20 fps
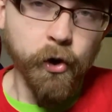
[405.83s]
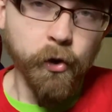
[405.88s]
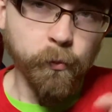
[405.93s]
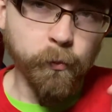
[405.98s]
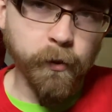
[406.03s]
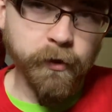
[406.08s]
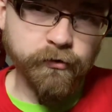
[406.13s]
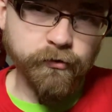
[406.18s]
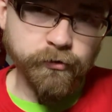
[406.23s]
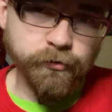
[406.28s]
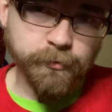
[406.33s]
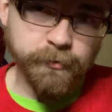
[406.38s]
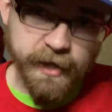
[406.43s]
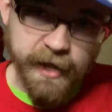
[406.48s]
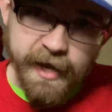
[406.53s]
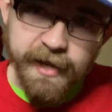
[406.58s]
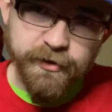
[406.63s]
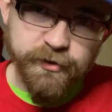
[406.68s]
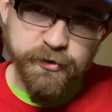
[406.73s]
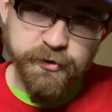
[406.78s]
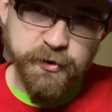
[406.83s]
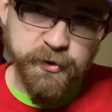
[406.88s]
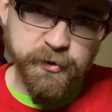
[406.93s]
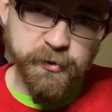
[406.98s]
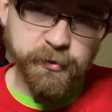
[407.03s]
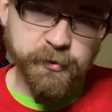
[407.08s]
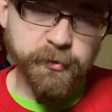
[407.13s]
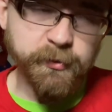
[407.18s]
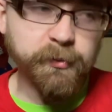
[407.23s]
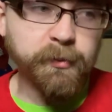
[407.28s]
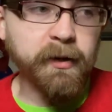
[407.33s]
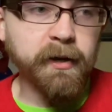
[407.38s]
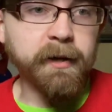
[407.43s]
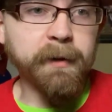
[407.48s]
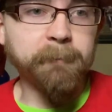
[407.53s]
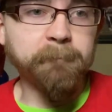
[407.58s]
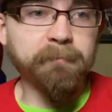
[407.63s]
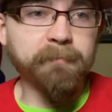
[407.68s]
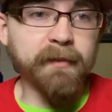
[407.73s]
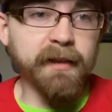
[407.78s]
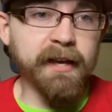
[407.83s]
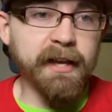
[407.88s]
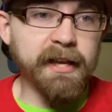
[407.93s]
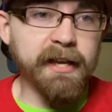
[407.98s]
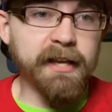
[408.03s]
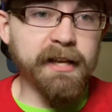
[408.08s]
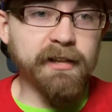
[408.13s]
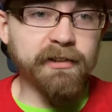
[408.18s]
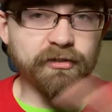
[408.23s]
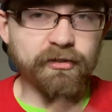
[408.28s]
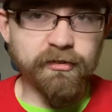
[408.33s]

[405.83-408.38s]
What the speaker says: What you did do is